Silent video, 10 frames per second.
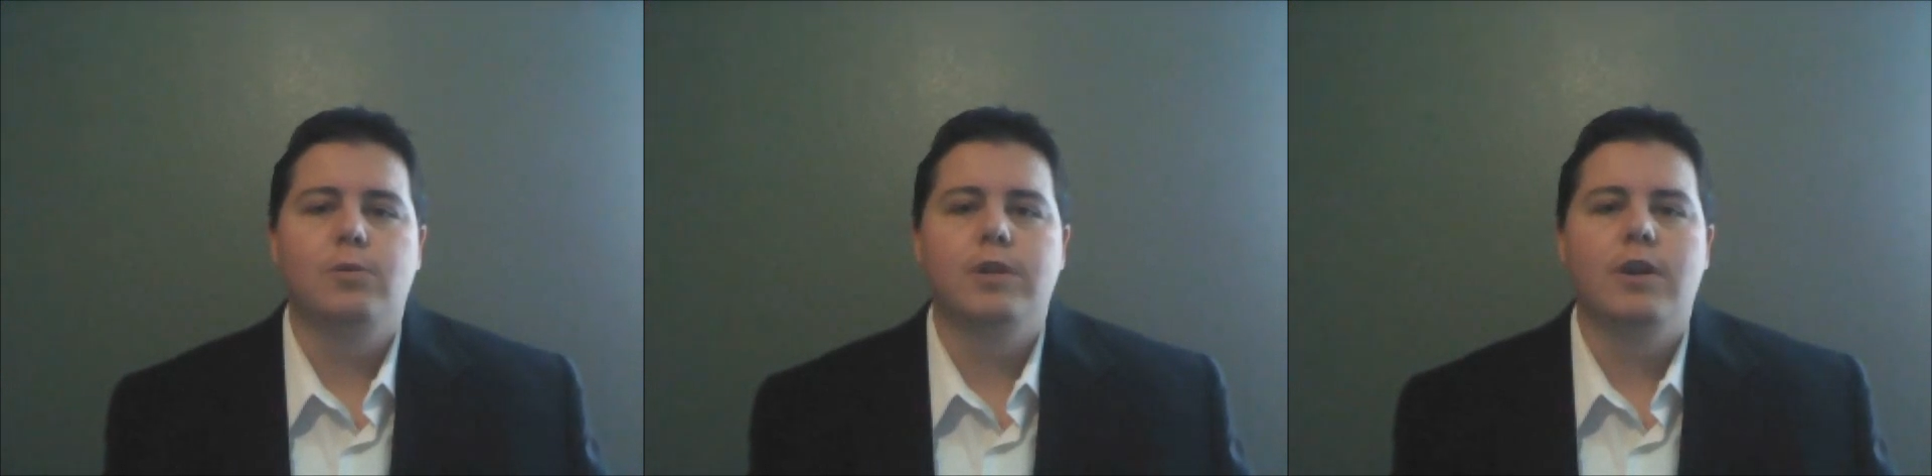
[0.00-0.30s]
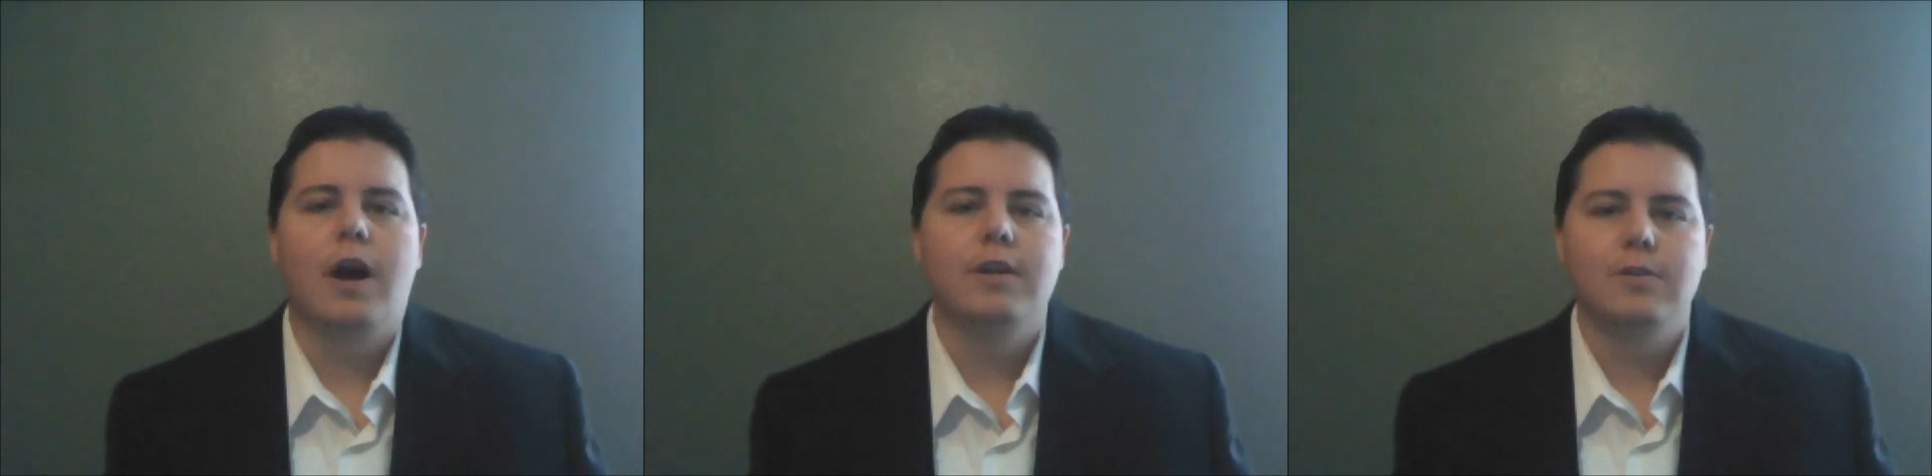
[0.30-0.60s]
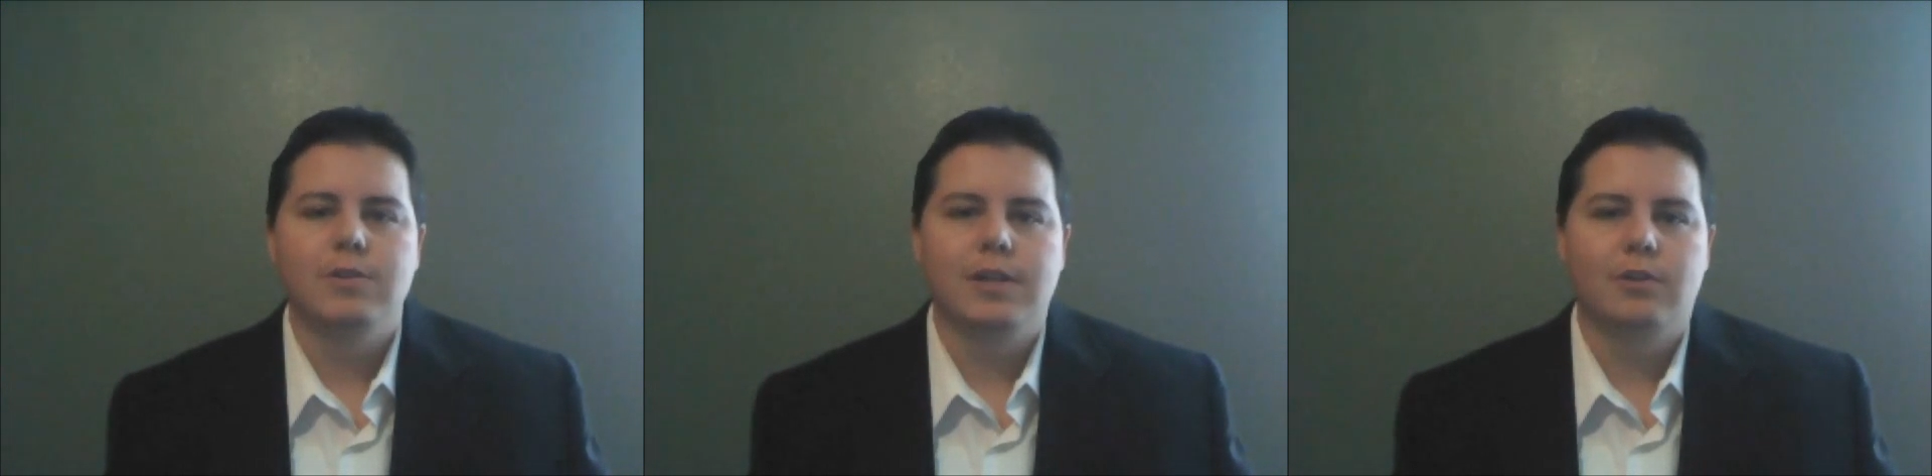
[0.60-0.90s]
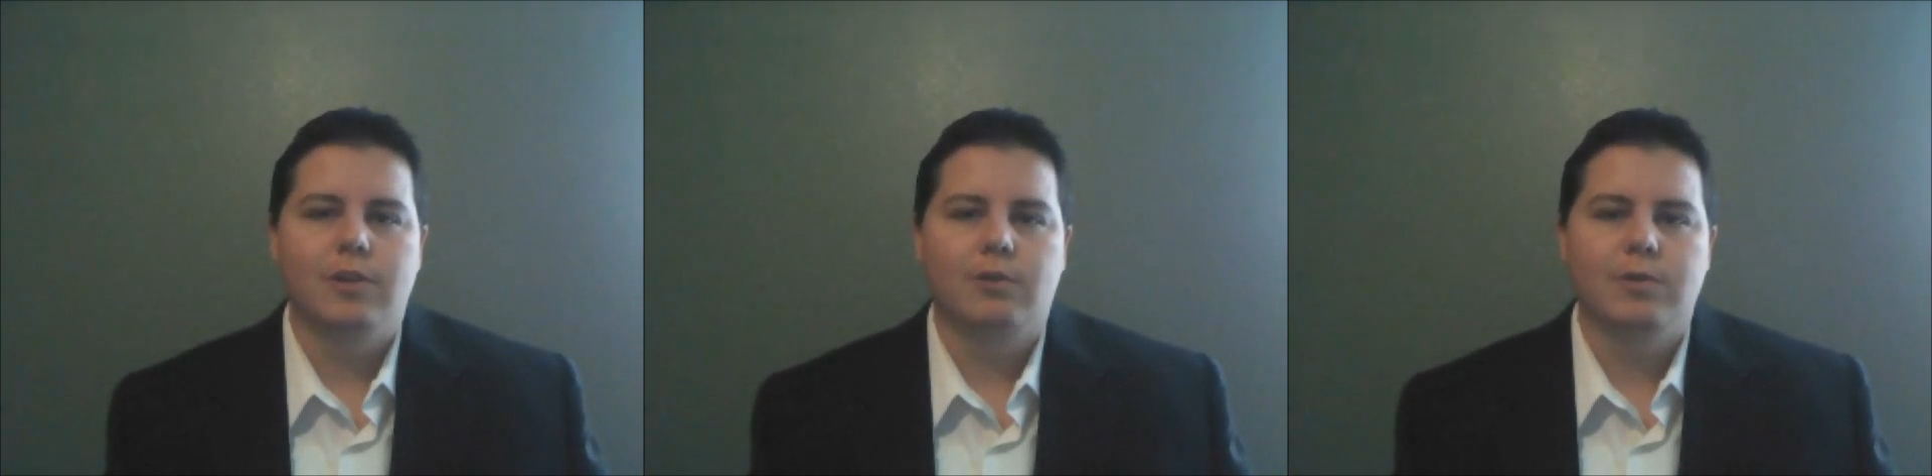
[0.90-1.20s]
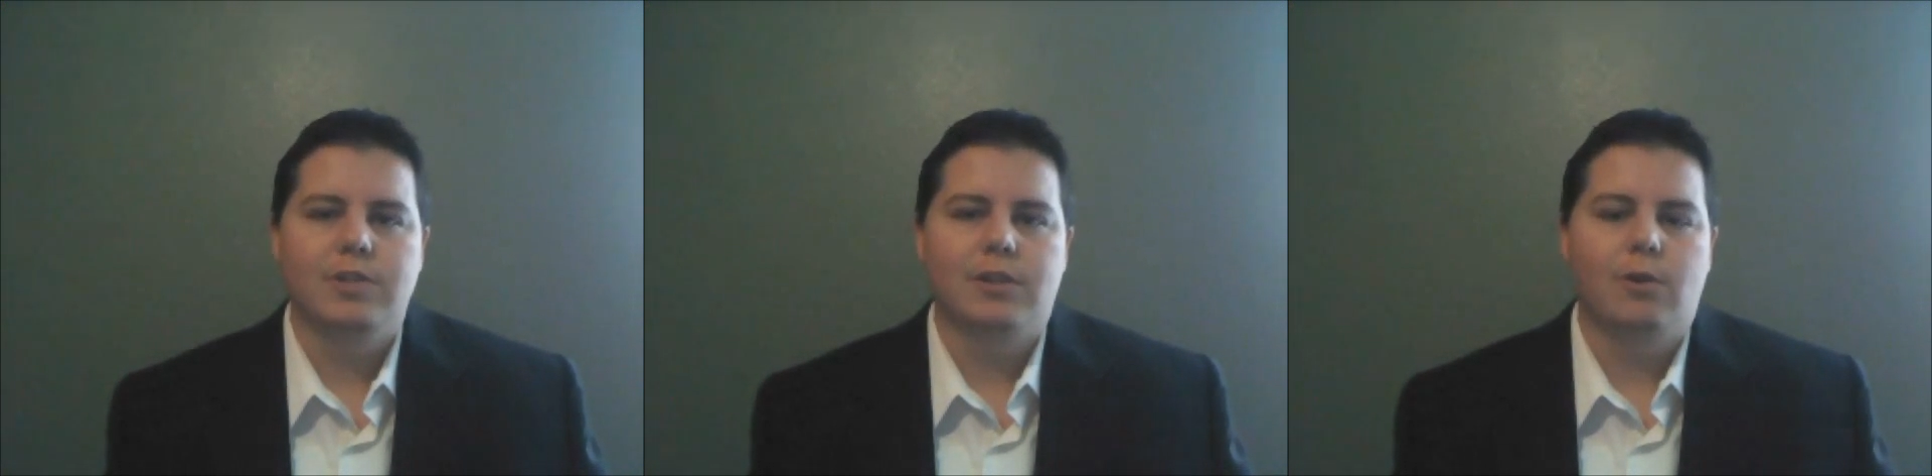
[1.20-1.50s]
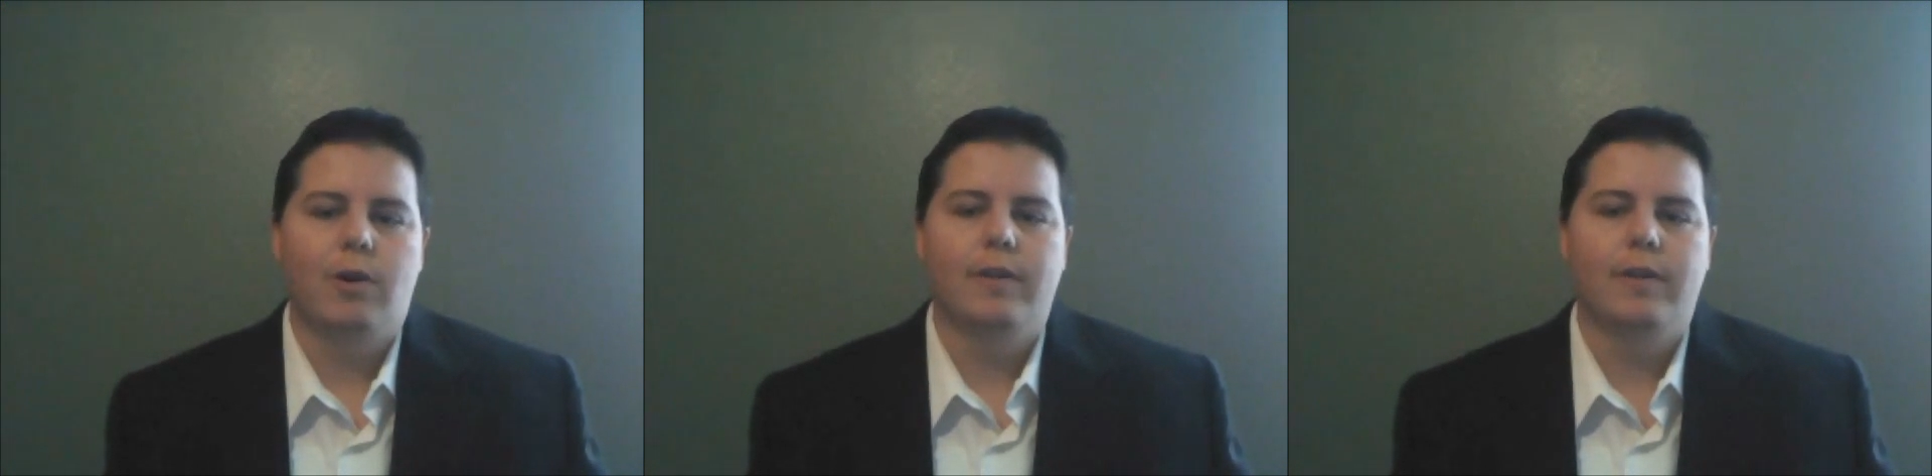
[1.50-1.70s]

would not use an introductory signal,